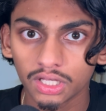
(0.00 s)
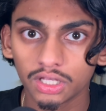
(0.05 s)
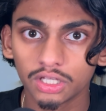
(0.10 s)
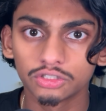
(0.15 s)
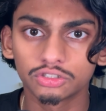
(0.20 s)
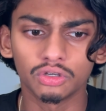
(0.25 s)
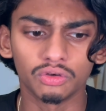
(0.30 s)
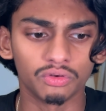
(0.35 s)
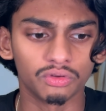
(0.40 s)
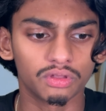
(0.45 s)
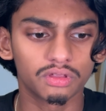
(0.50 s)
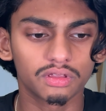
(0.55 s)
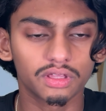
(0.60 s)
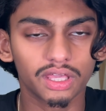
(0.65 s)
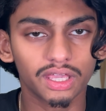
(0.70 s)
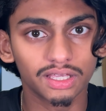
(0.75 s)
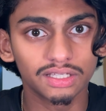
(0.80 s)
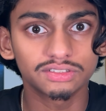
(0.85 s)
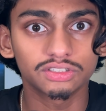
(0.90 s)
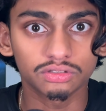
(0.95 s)
So
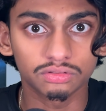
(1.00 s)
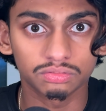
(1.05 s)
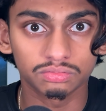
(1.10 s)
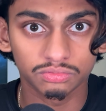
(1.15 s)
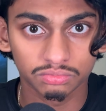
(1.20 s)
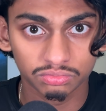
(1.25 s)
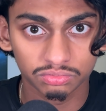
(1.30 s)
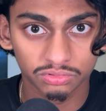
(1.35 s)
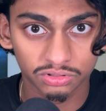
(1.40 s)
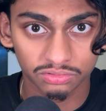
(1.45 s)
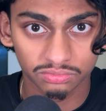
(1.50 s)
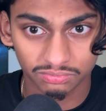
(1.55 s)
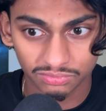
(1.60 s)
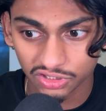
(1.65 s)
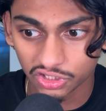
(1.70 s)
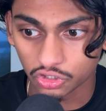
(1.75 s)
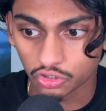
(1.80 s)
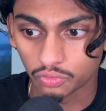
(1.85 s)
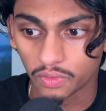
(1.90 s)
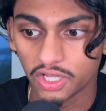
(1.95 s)
here's a
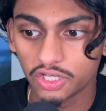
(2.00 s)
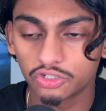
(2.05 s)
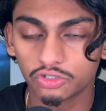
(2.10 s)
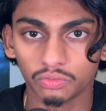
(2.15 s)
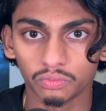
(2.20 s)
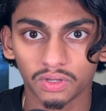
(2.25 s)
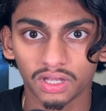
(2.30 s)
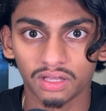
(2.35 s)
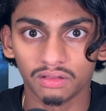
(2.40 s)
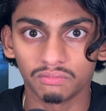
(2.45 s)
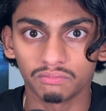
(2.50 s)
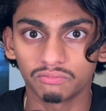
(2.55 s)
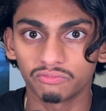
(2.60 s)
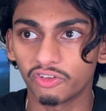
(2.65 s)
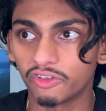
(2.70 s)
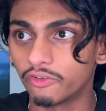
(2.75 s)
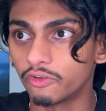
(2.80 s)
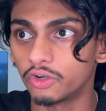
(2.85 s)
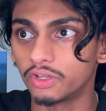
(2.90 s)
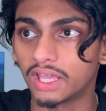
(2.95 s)
situation where
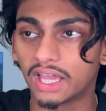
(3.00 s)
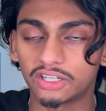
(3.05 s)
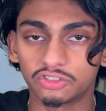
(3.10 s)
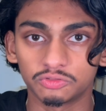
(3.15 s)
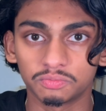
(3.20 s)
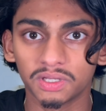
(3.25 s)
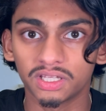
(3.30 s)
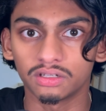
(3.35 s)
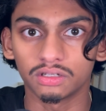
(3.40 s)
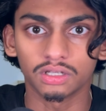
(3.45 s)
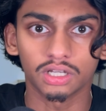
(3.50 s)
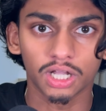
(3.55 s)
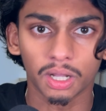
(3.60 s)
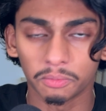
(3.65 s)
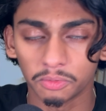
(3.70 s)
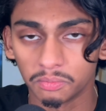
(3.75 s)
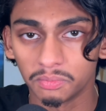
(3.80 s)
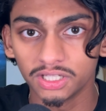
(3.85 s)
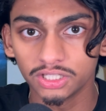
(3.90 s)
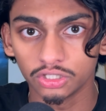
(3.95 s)
they only had to spend a
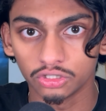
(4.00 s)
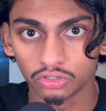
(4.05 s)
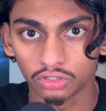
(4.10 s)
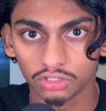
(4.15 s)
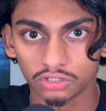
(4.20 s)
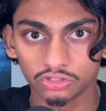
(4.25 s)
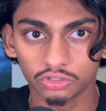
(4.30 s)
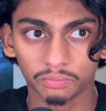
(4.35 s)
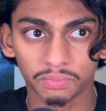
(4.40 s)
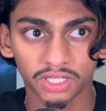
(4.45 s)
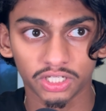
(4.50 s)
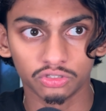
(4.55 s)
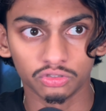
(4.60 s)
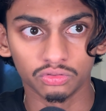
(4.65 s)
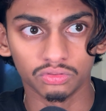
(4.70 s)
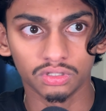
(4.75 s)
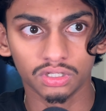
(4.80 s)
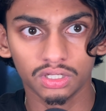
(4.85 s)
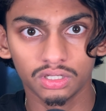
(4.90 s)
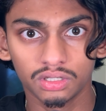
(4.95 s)
couple of $1 million compared
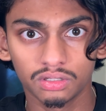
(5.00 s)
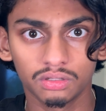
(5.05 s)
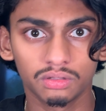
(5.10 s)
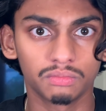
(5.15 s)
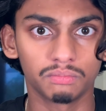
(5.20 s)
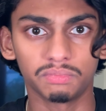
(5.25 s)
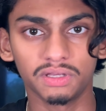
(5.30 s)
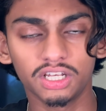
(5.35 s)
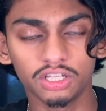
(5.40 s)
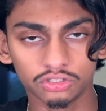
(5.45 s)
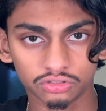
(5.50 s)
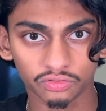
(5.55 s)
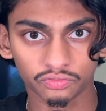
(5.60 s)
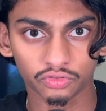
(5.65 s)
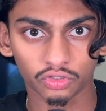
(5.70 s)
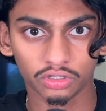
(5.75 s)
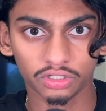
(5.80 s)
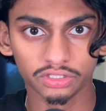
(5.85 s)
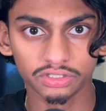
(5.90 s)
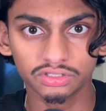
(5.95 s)
to billions of
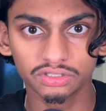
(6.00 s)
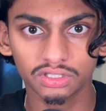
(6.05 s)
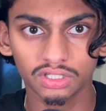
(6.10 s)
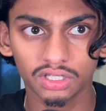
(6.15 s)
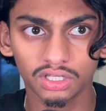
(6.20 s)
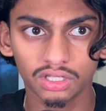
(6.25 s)
dollars